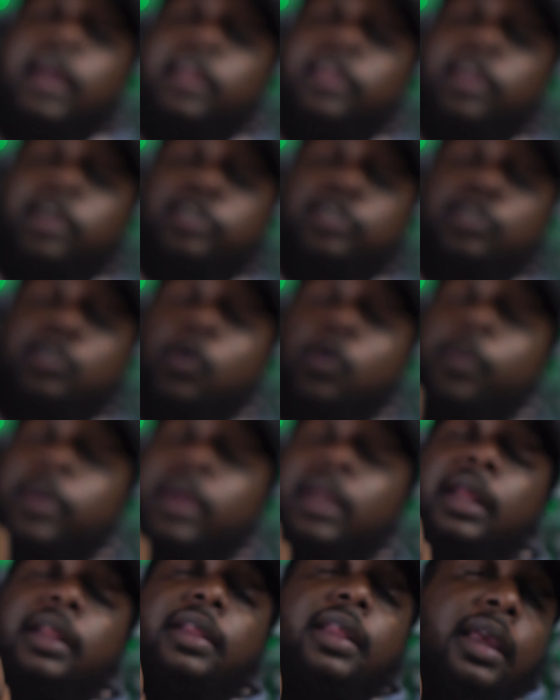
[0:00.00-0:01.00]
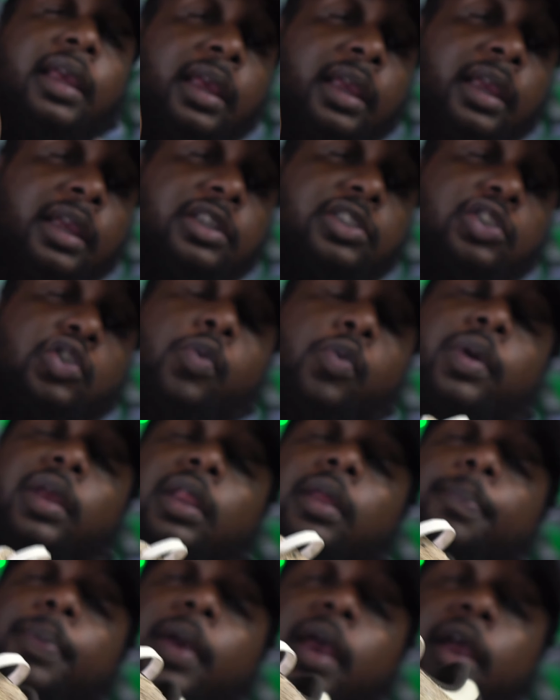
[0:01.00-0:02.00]
there's too many things, too
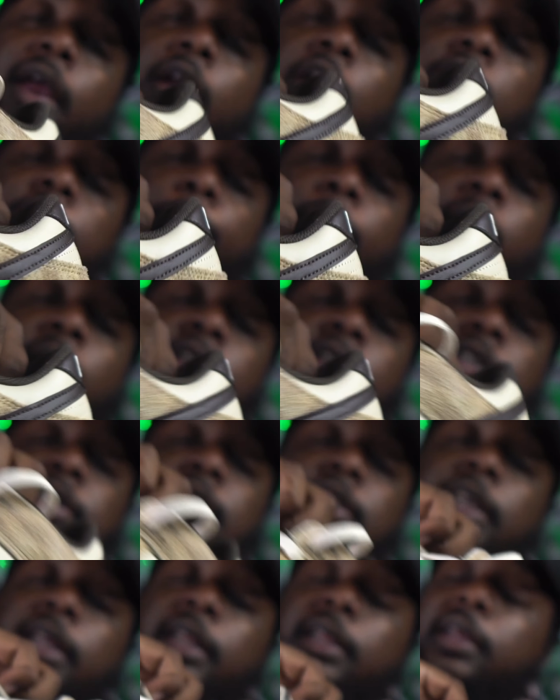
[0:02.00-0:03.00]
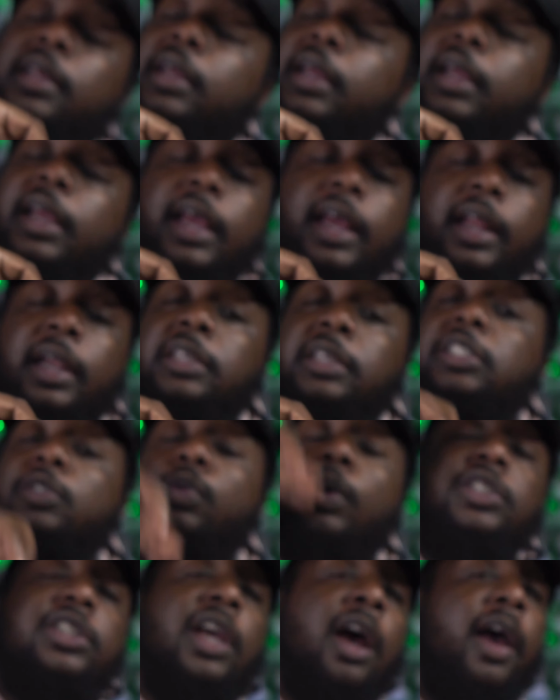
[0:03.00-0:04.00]
many pairs are sitting. This is
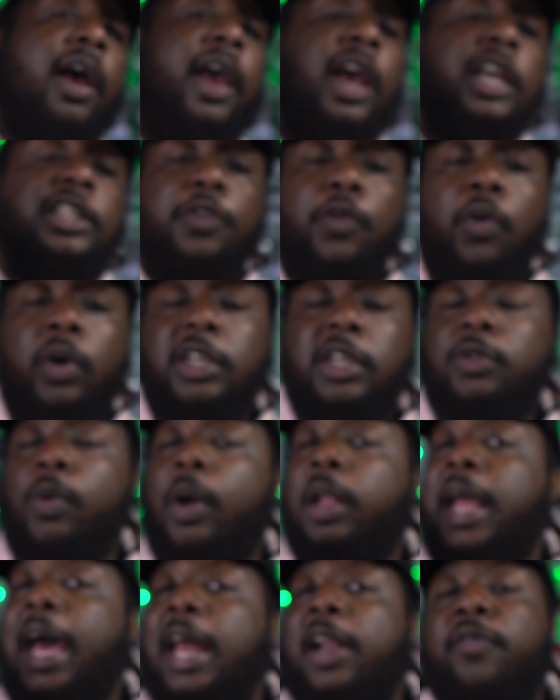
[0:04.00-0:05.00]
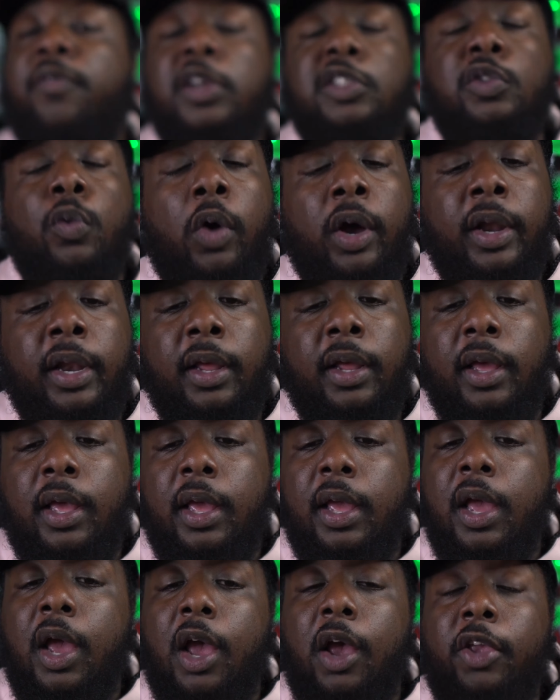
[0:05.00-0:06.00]
what y'all asked for. This is what a lot of us wanted.
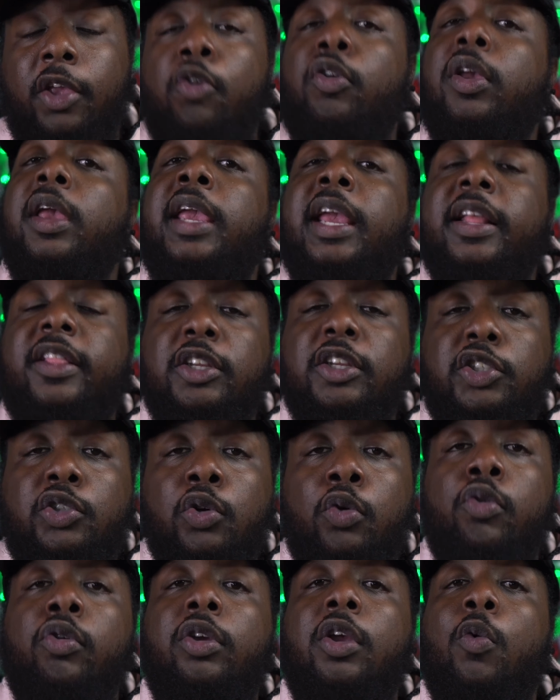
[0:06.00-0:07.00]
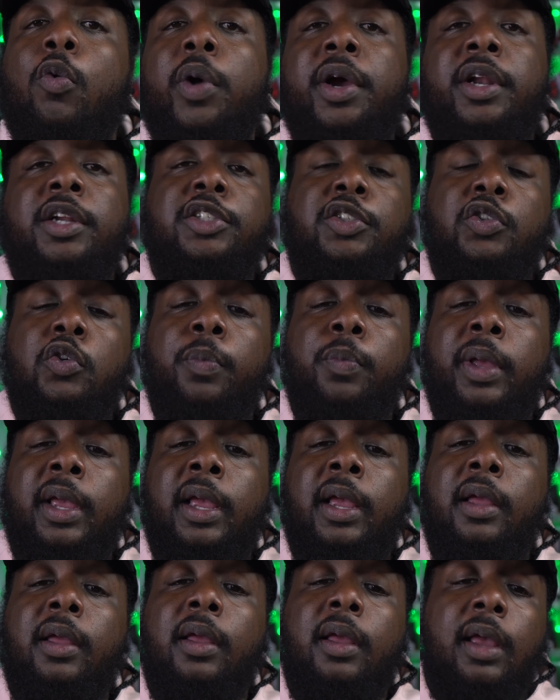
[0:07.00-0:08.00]
You can get the shoe, you can wear the shoe,
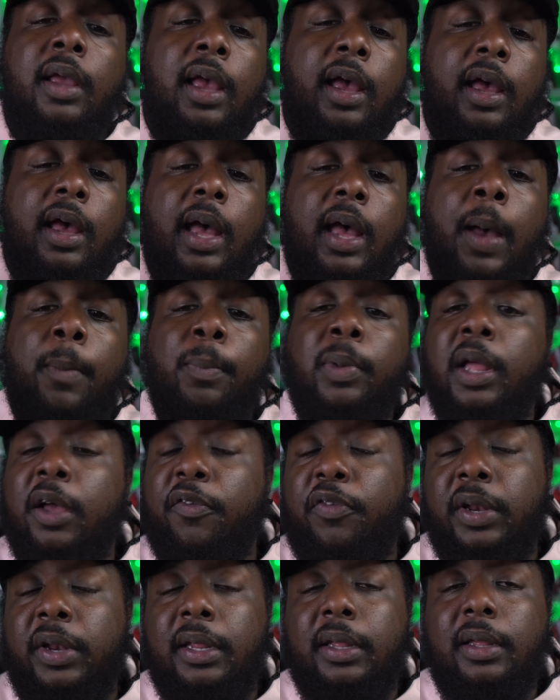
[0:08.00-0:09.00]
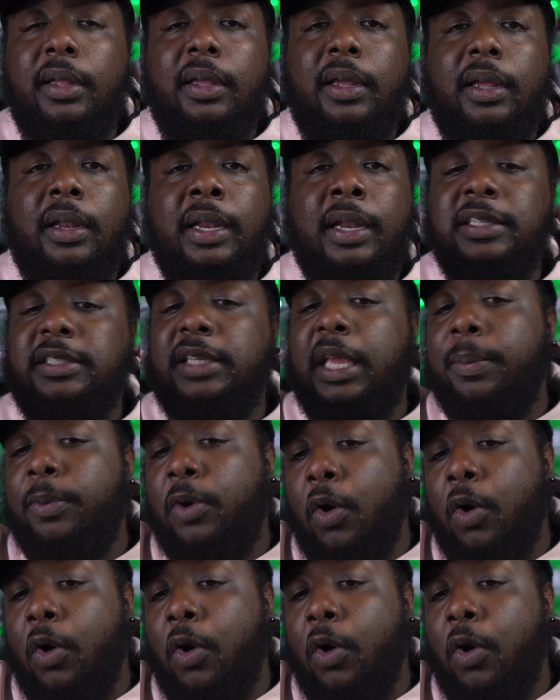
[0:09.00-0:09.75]
man. I'm loving it. Let's keep